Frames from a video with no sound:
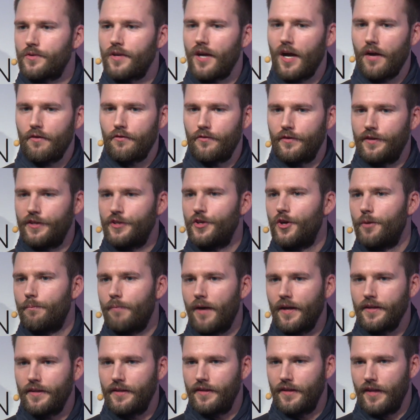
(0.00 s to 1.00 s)
covering your
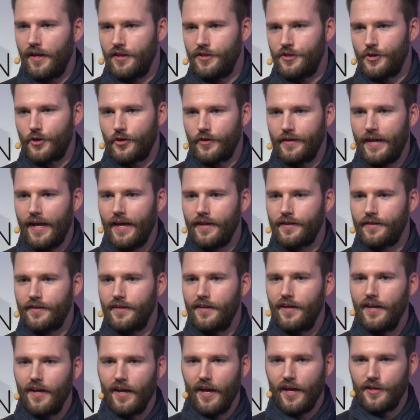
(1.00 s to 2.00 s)
body and your neck
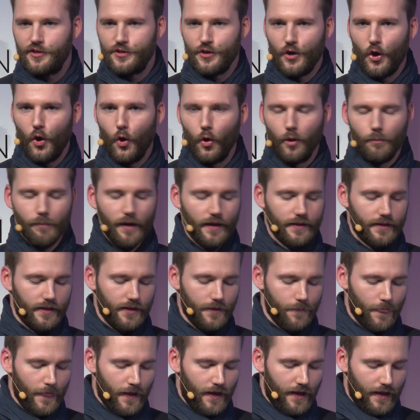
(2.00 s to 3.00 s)
and your whole
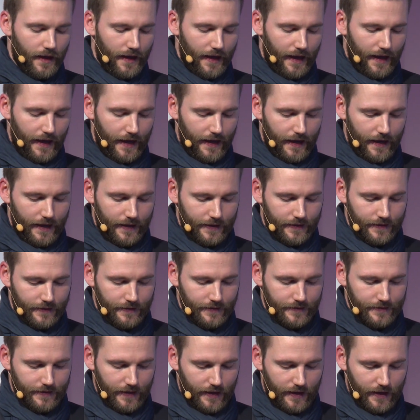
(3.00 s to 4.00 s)
body.
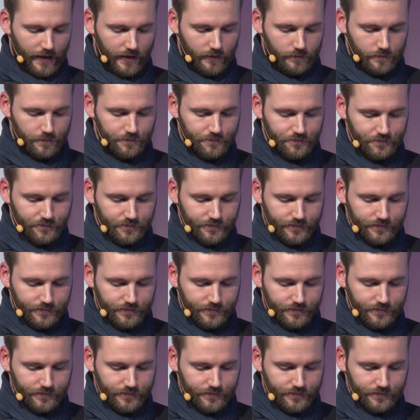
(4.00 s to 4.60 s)
And